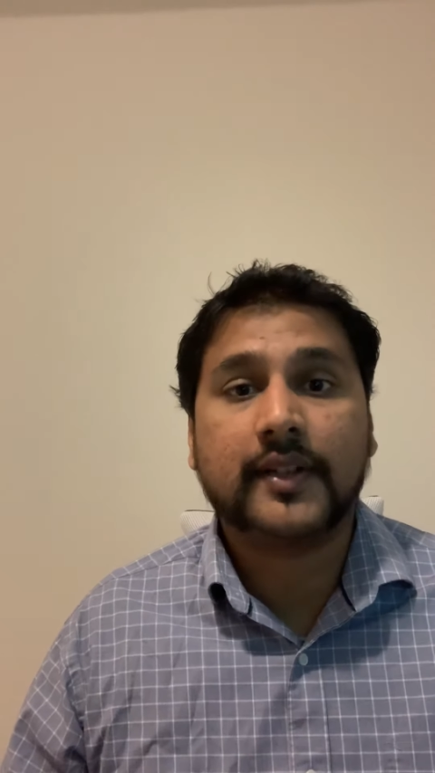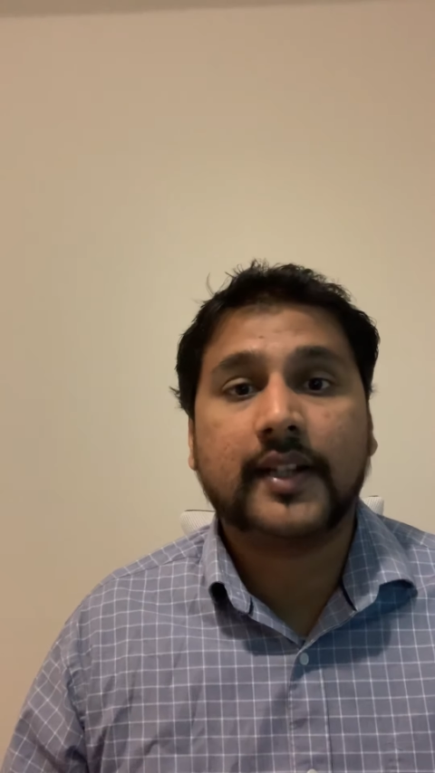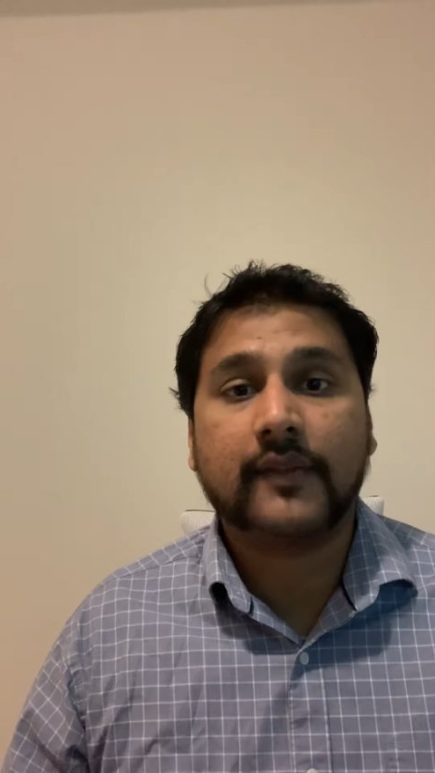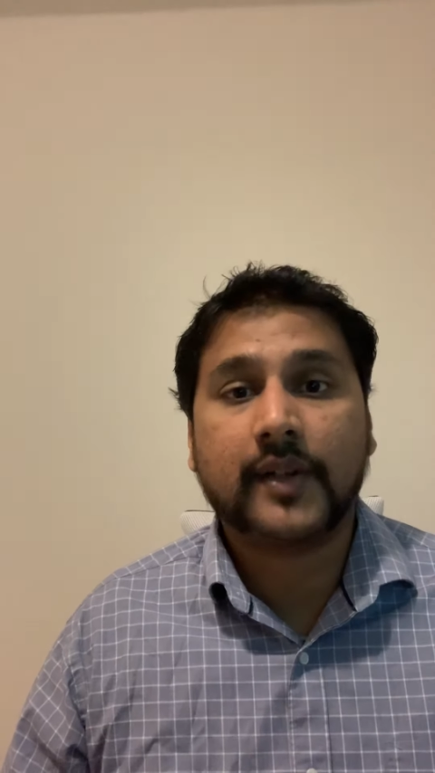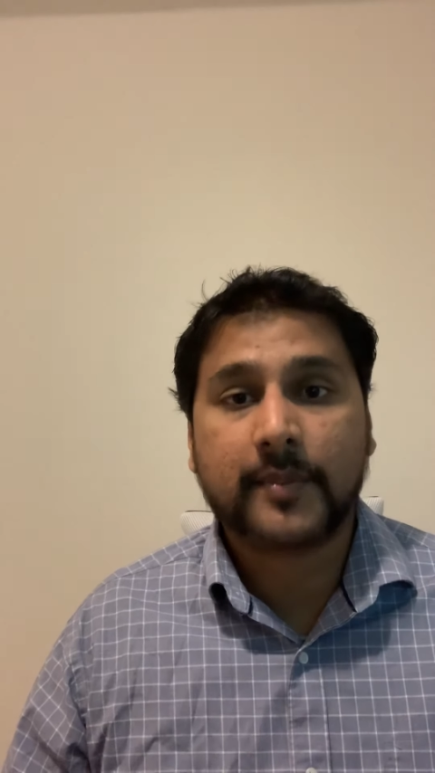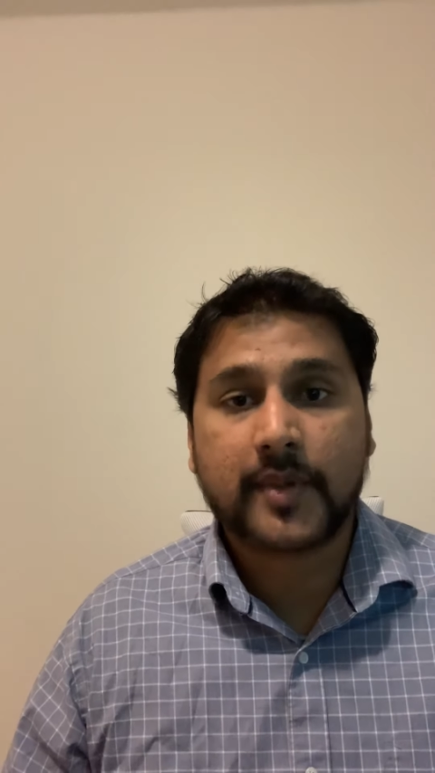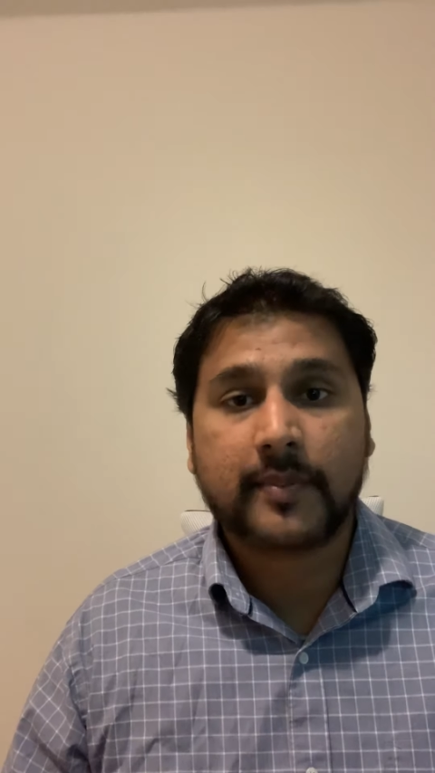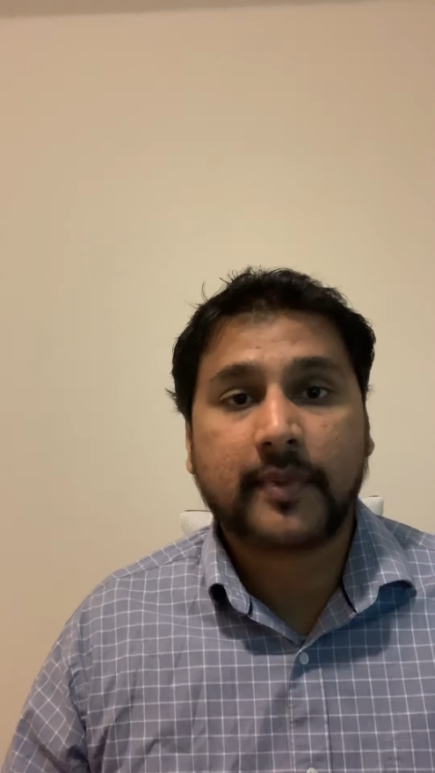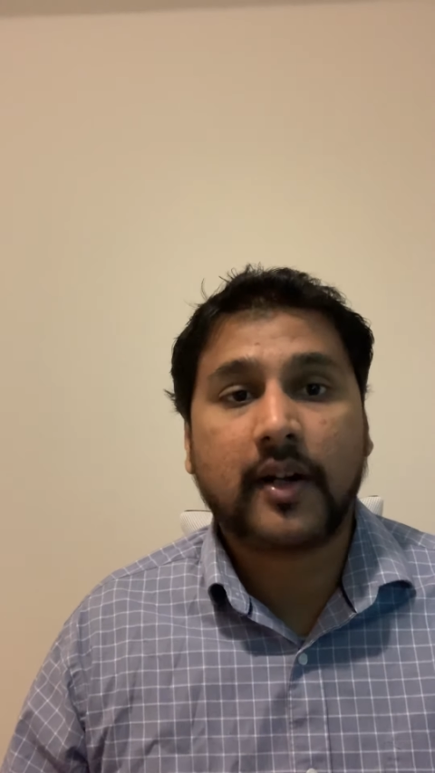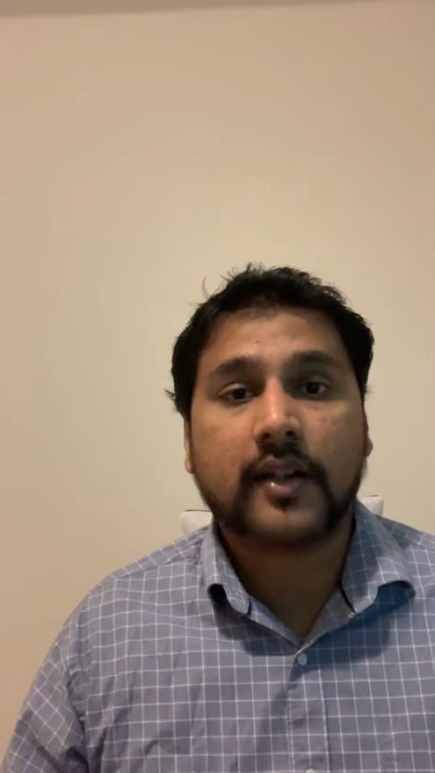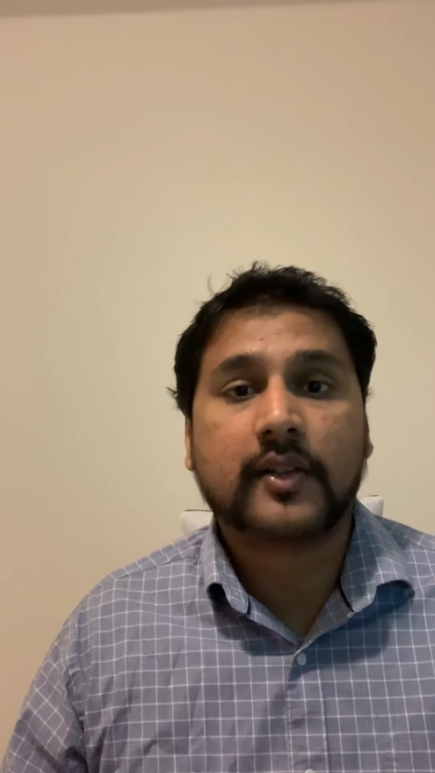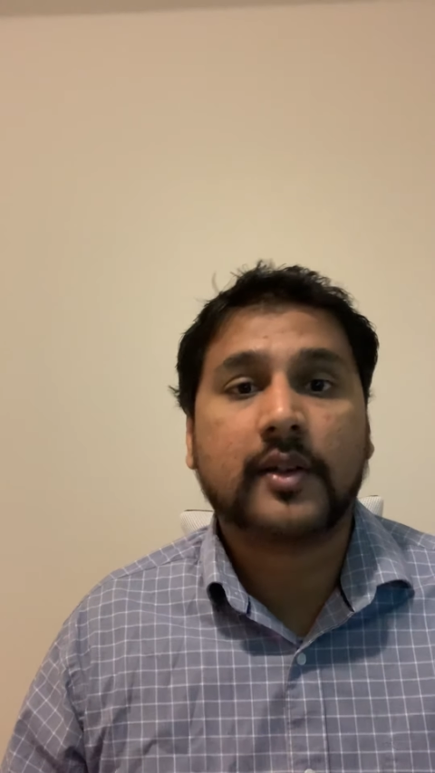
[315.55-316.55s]
develop your
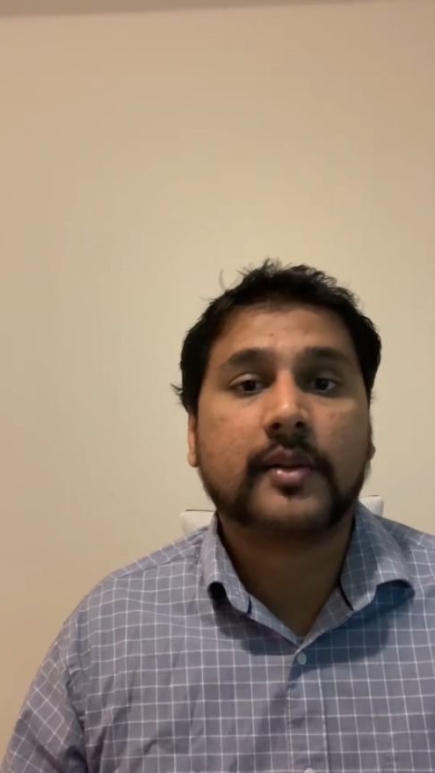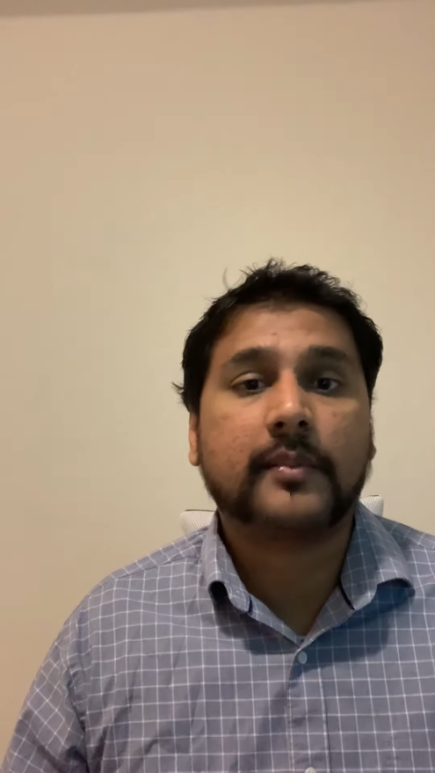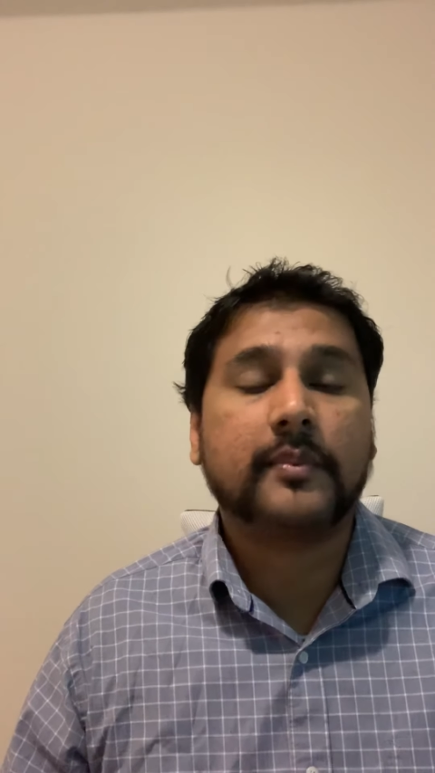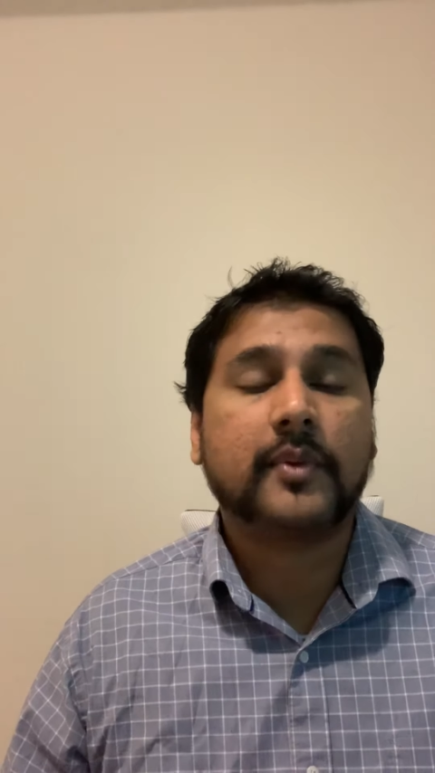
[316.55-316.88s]
product or